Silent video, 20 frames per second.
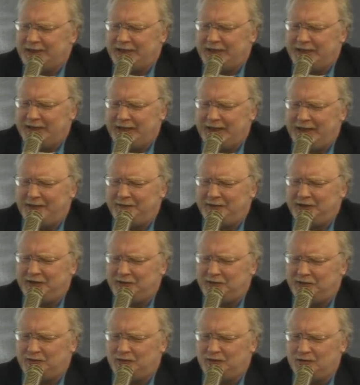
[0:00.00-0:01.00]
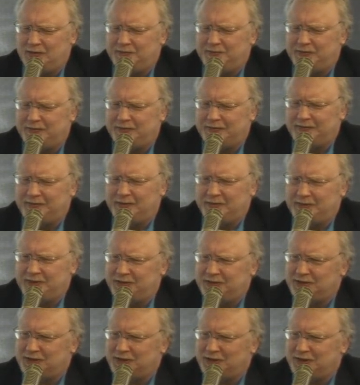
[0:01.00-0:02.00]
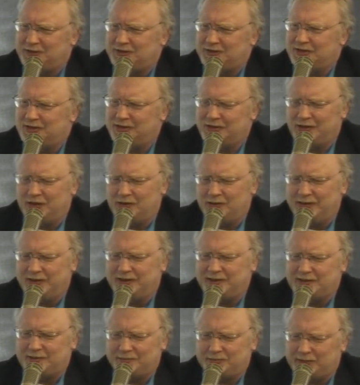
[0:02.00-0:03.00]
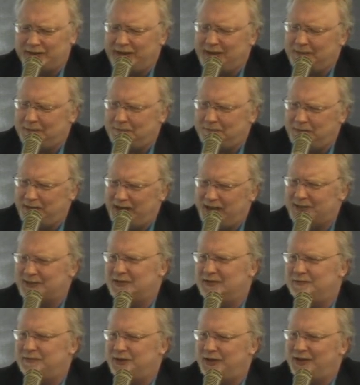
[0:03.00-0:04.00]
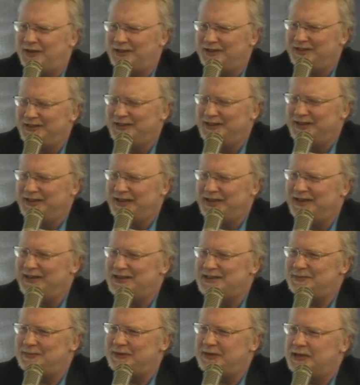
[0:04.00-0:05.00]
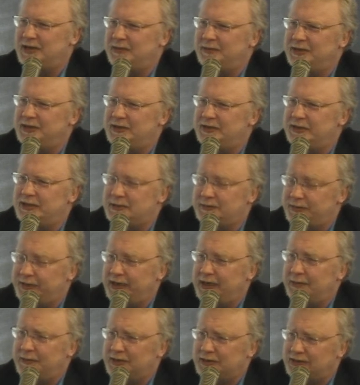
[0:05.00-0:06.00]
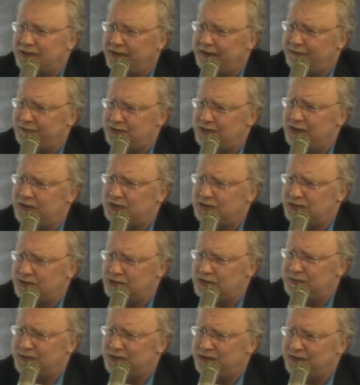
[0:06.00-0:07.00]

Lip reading: having a group from your church go in to play basketball, and it became a life-changing experience.